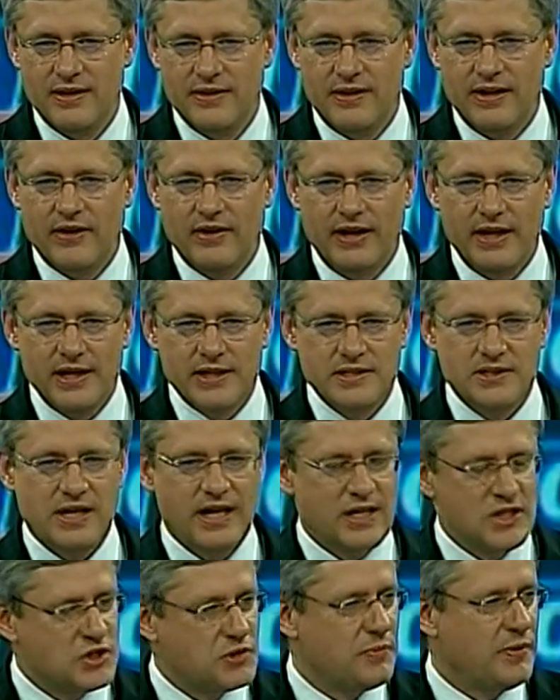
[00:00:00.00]
There is
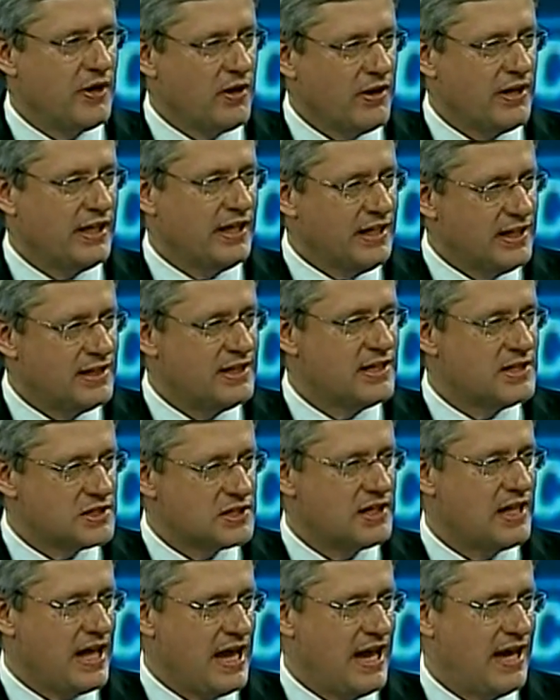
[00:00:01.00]
a spirit in
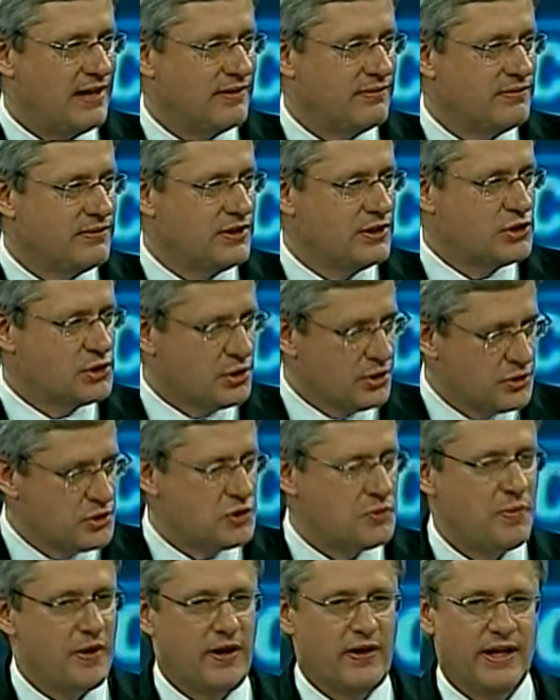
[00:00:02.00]
this land, the true
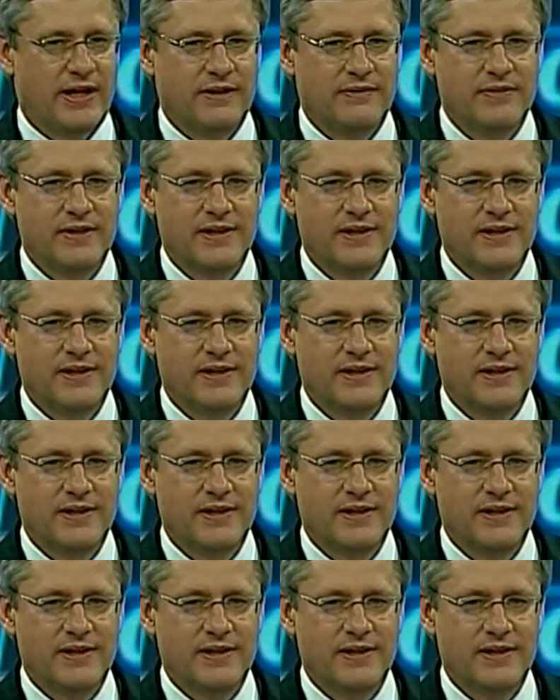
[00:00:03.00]
spirit,